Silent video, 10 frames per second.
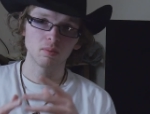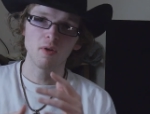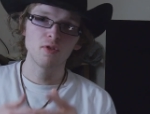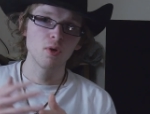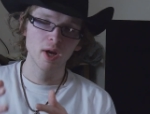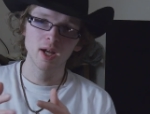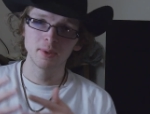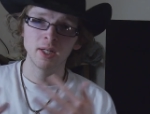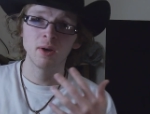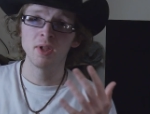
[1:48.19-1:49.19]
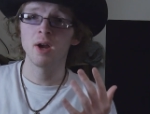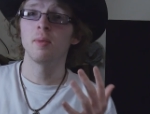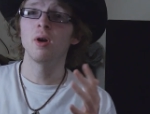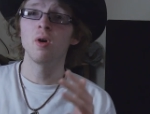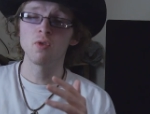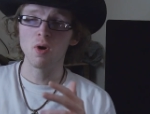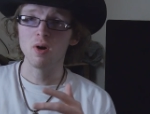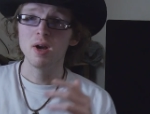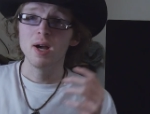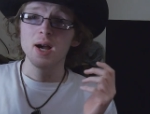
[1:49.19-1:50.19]
A few hiccups here and there, but
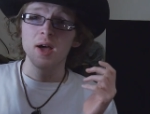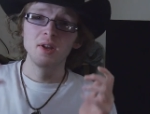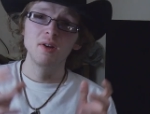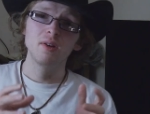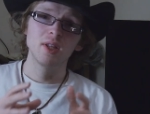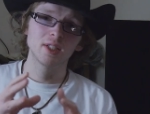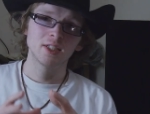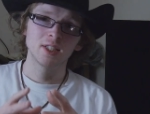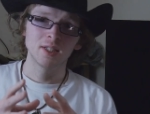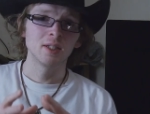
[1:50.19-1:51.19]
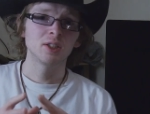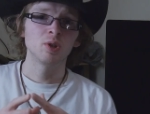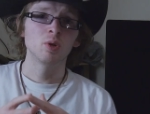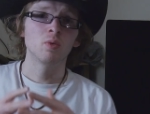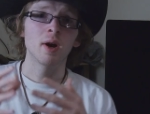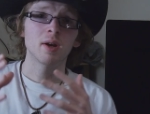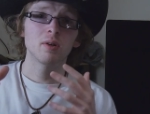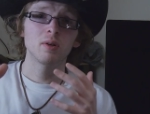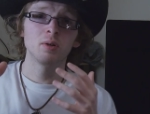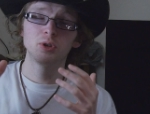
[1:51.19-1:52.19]
overall. And then this is an issue where
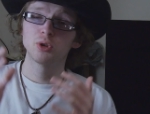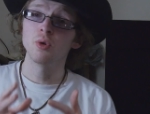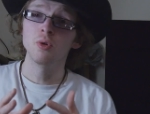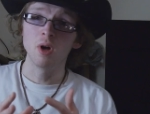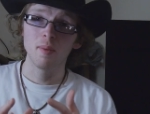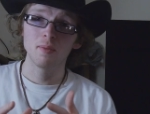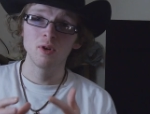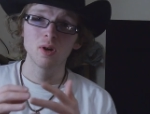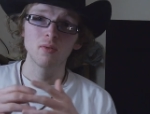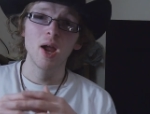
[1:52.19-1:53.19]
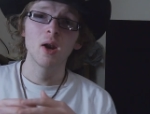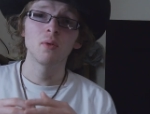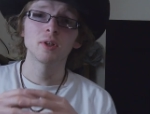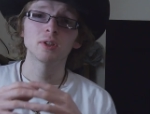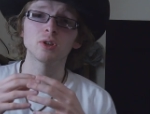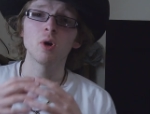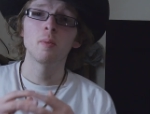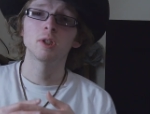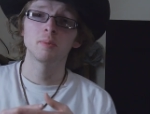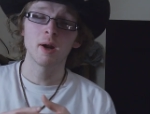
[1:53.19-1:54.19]
you screwed up. You could have handled this so
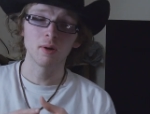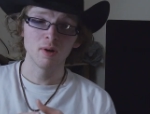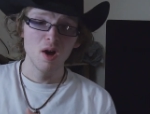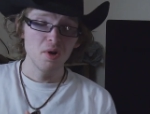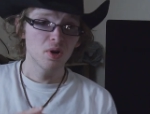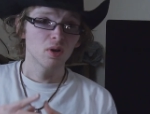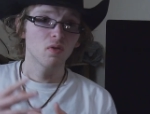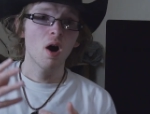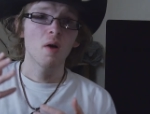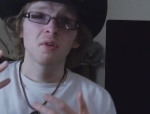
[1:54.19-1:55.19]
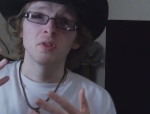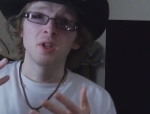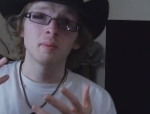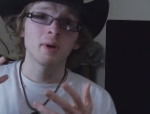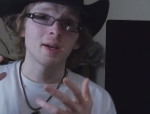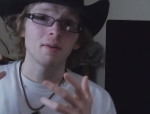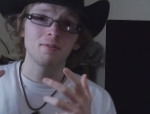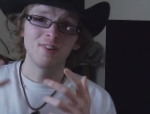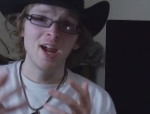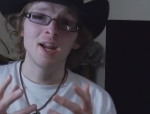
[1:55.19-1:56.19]
much better. You could have offered them like a
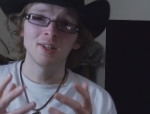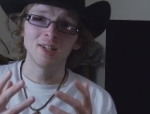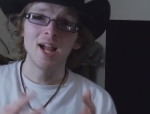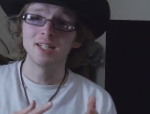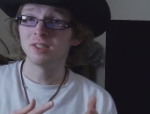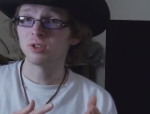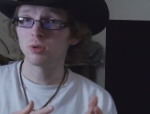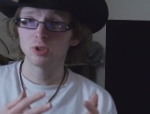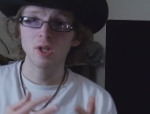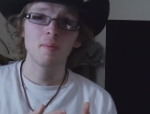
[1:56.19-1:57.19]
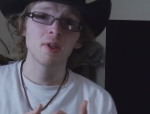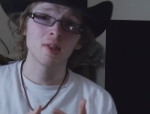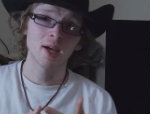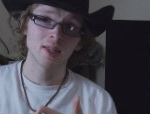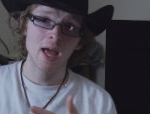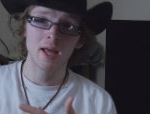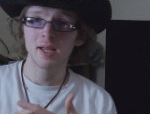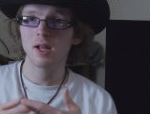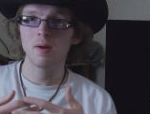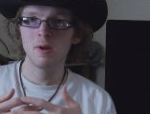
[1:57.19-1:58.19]
fan license or something like that.
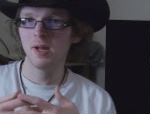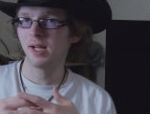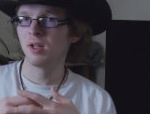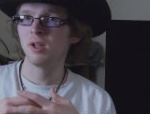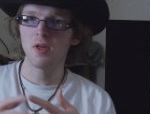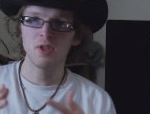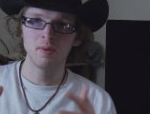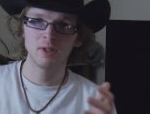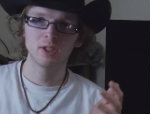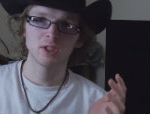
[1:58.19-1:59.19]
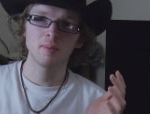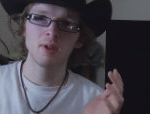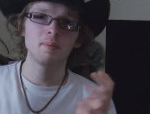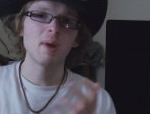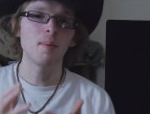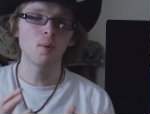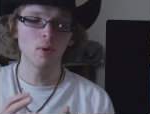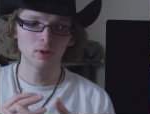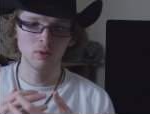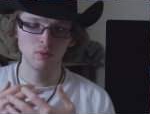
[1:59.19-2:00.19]
It could have been like nothing, but just something in
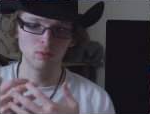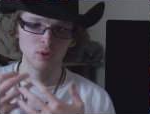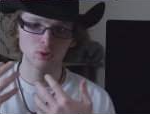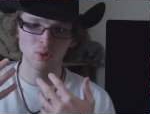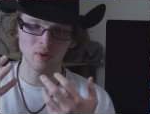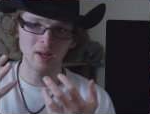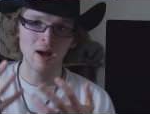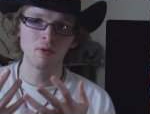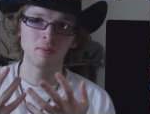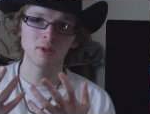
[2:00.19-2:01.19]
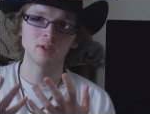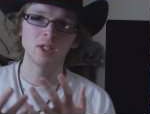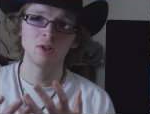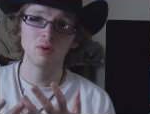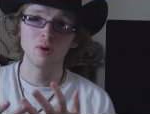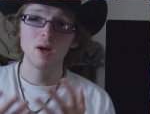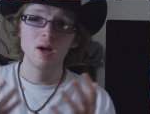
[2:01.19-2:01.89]
paperwork to just sort of allow them to continue.